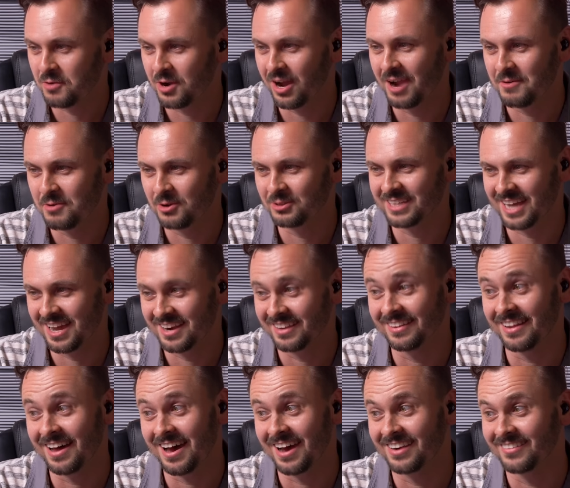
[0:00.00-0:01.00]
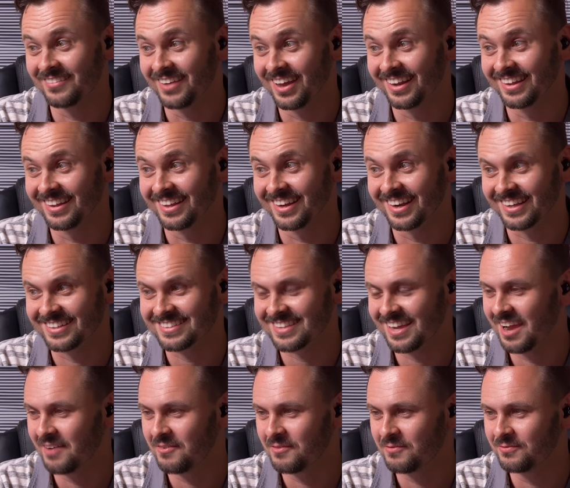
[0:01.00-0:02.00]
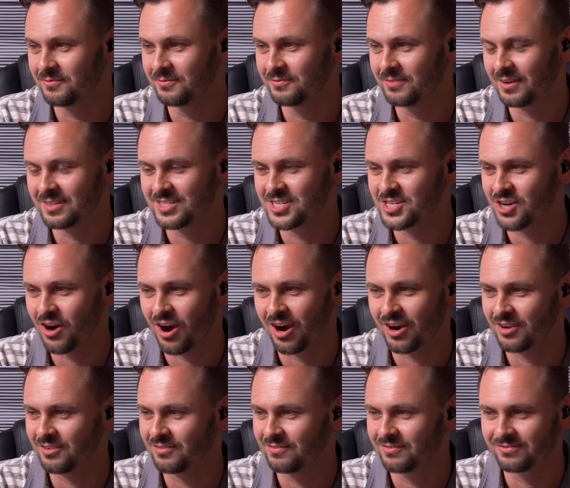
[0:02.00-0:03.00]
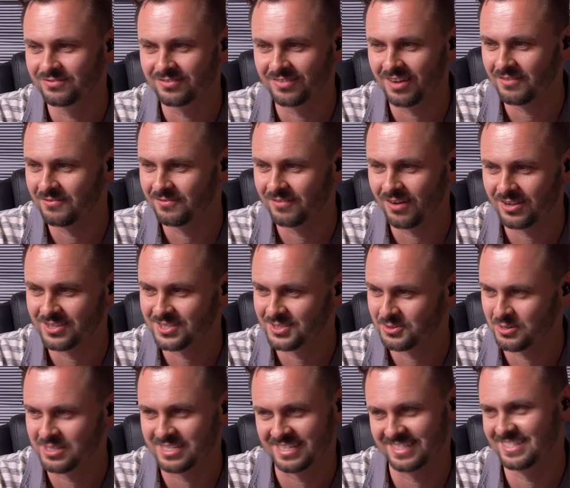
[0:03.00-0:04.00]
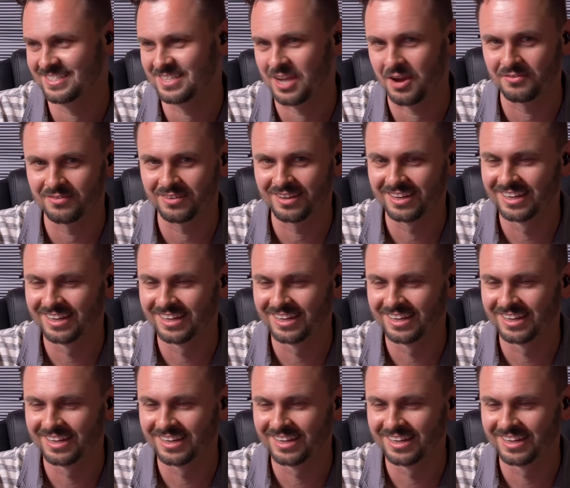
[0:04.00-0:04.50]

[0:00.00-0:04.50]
I wrote, I wrote down a lot of analytics. I have a, a chart of all sorts of stuff.